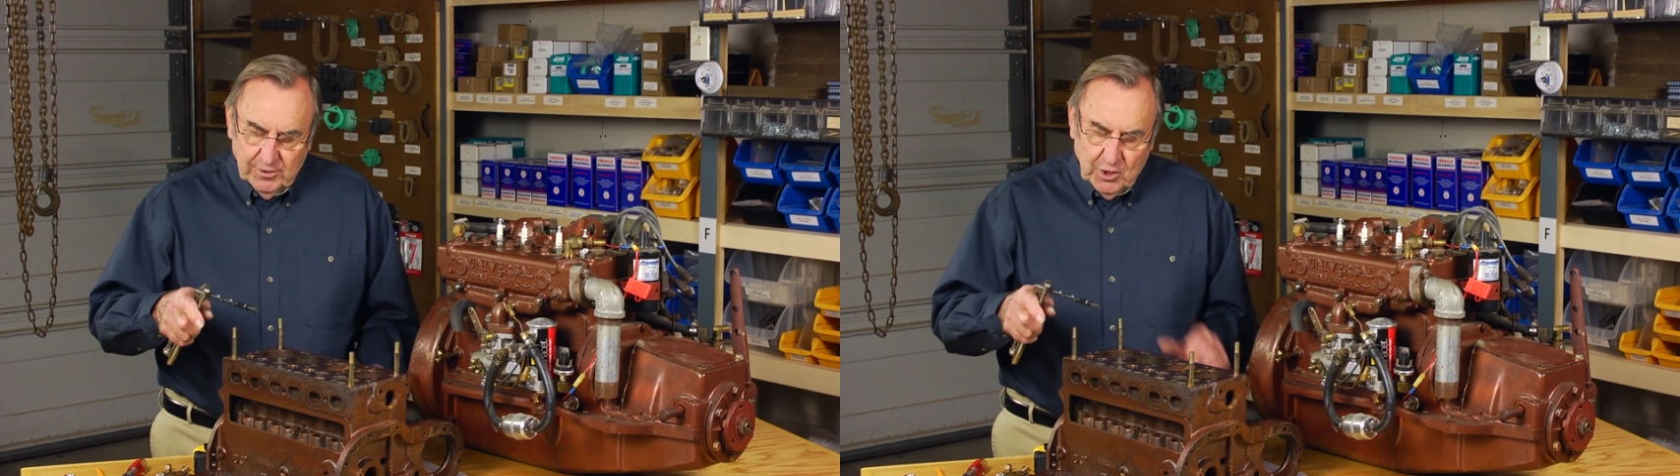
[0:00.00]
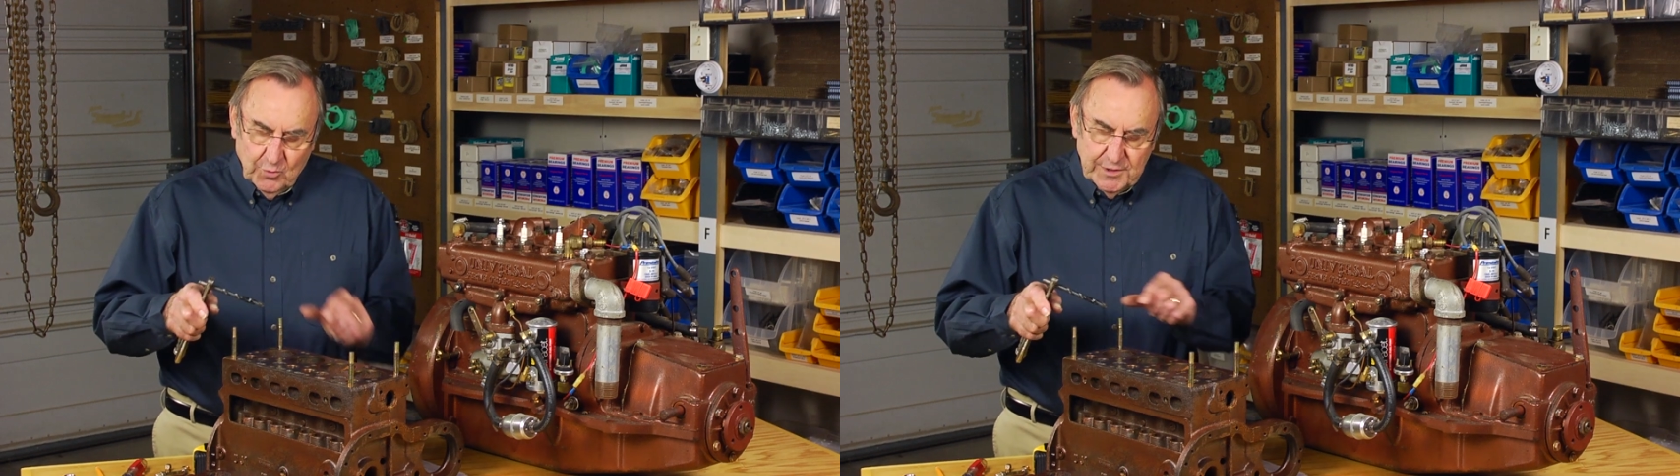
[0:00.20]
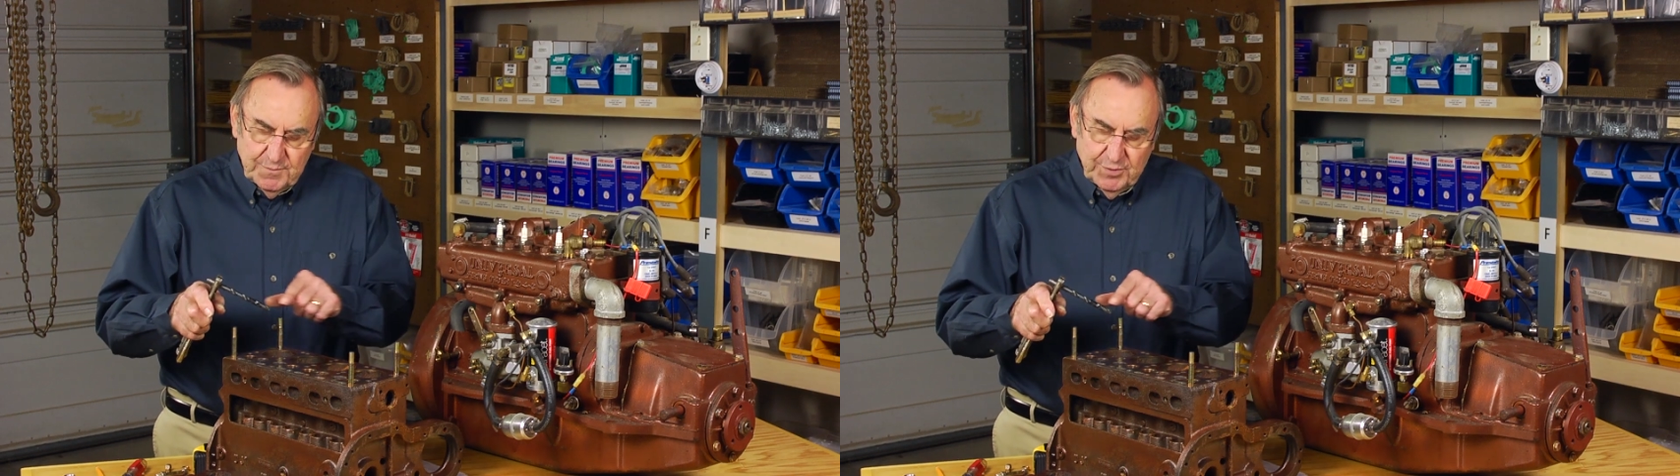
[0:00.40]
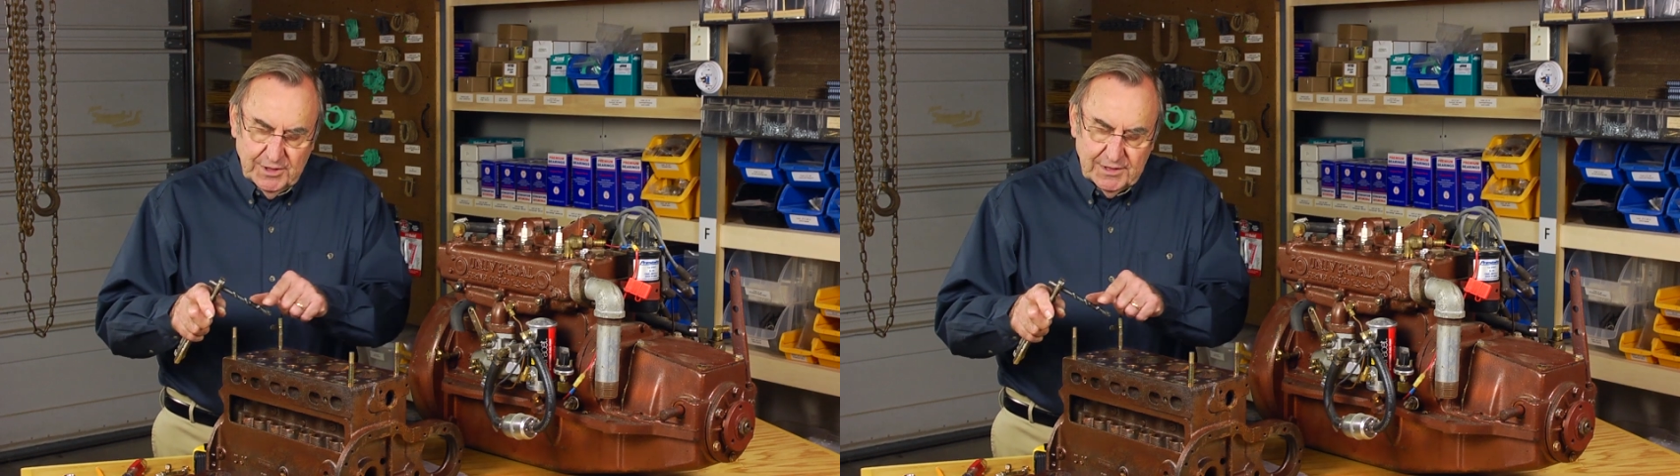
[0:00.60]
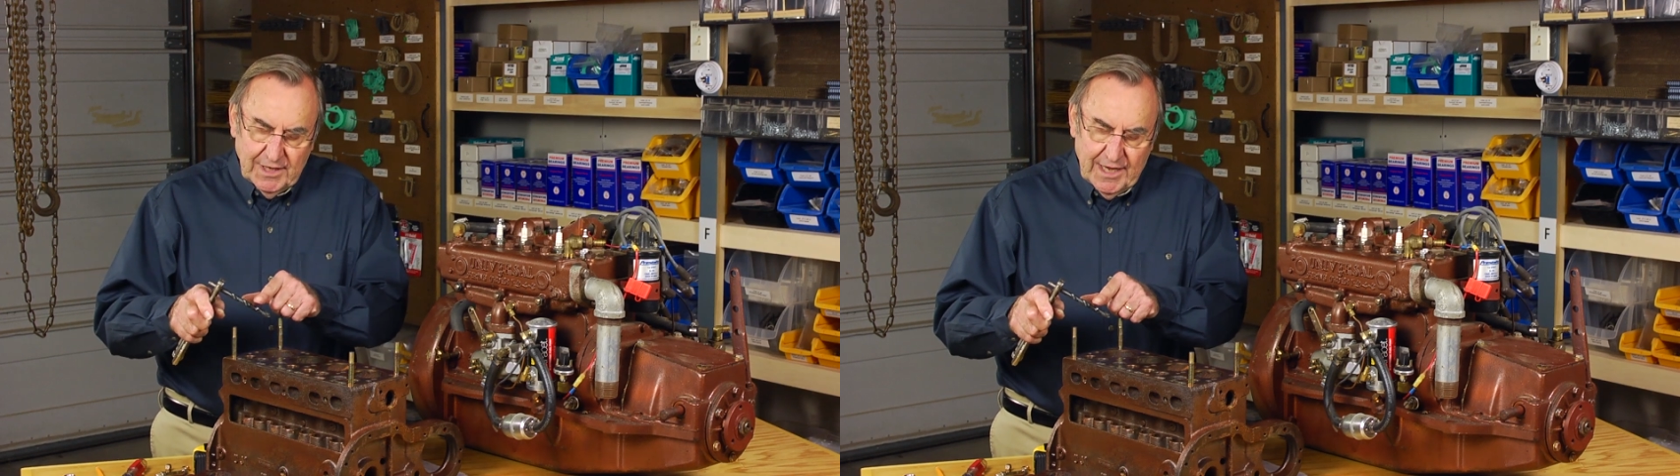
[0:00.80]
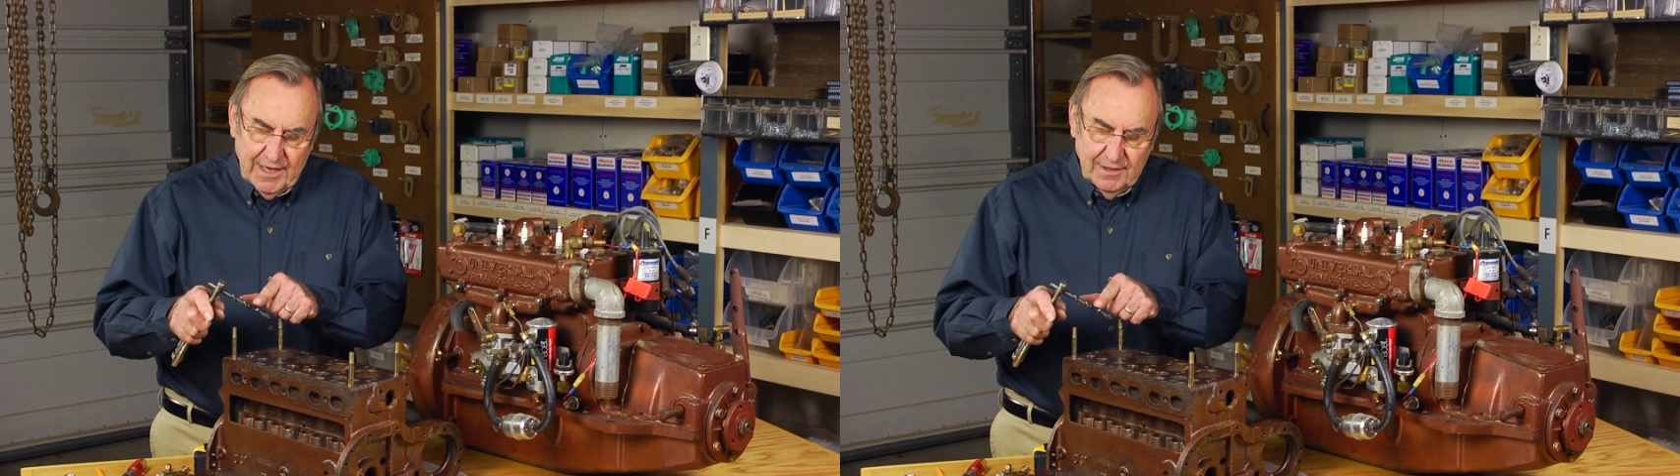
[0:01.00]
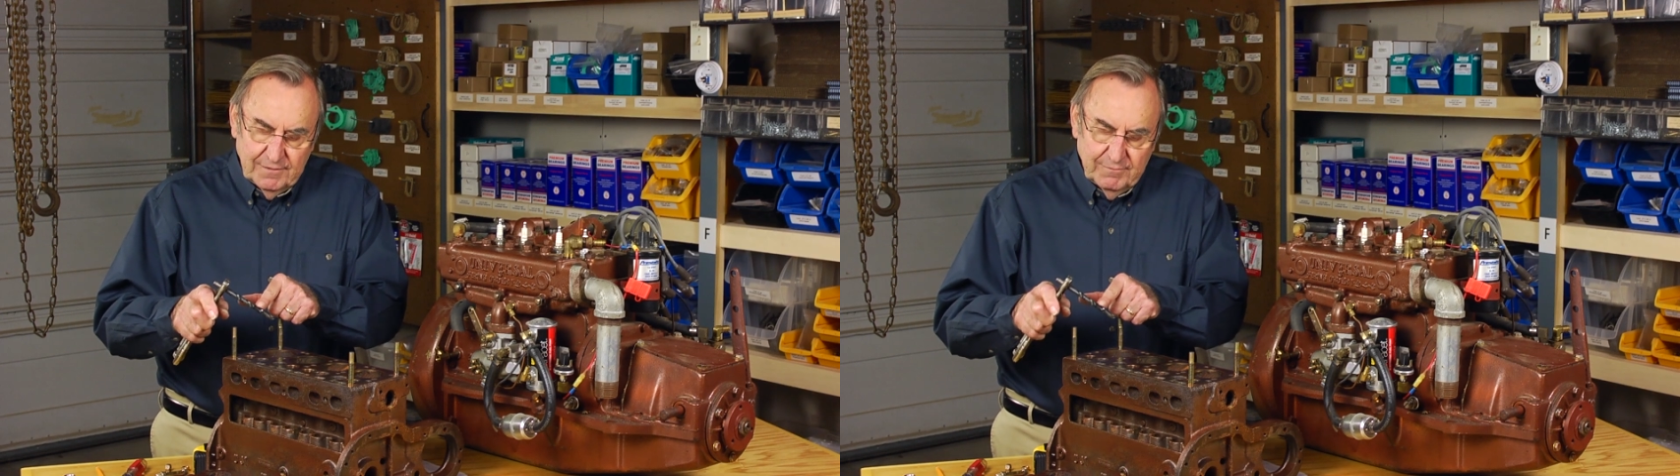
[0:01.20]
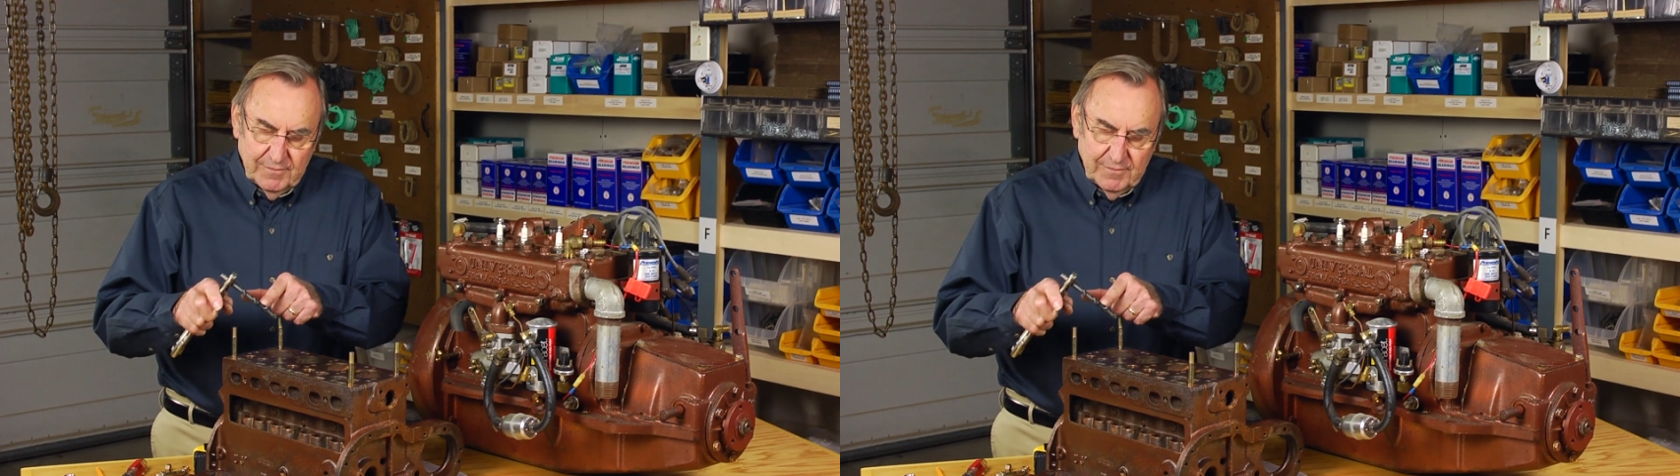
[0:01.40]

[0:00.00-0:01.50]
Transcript: always put a,